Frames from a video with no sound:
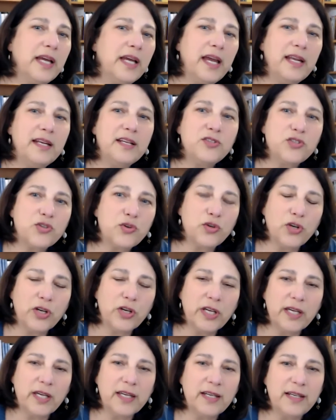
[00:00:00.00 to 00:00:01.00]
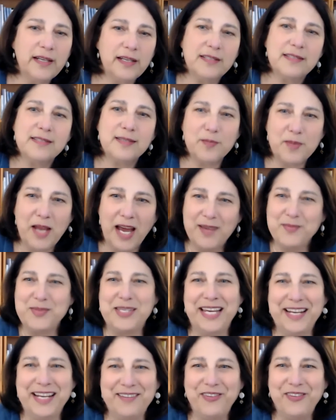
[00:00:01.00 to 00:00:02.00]
and it's crooked, and
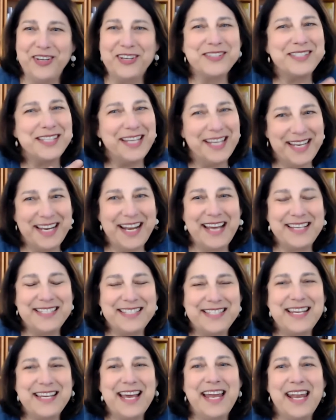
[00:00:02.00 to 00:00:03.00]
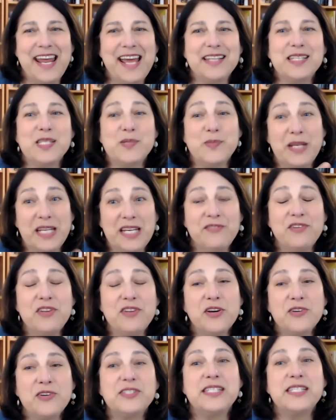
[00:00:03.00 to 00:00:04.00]
sometimes it feels like it has dead ends, but
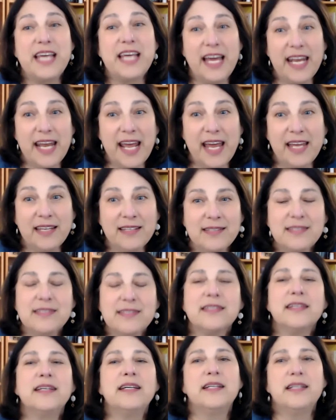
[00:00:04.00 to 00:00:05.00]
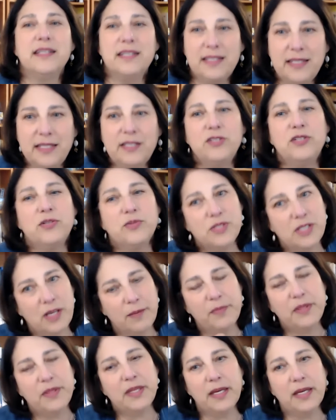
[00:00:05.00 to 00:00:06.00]
even those dead ends teach you
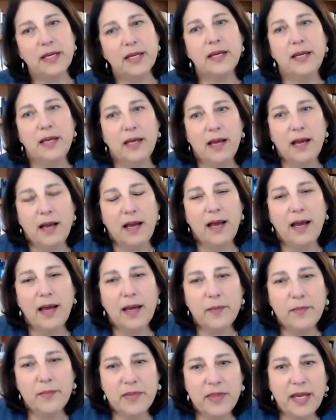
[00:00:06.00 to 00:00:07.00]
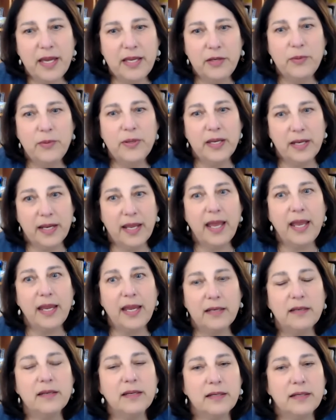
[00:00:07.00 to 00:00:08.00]
something that you can
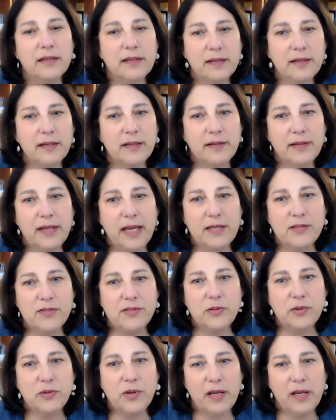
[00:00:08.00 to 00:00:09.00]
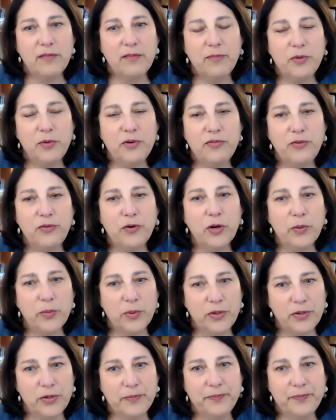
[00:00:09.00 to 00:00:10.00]
gain as you kind of move
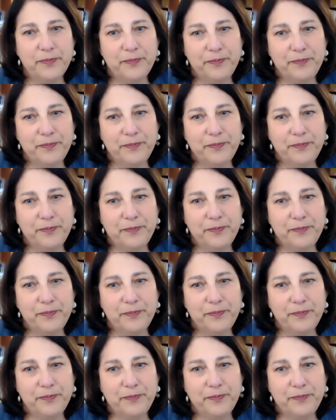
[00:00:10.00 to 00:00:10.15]
forward.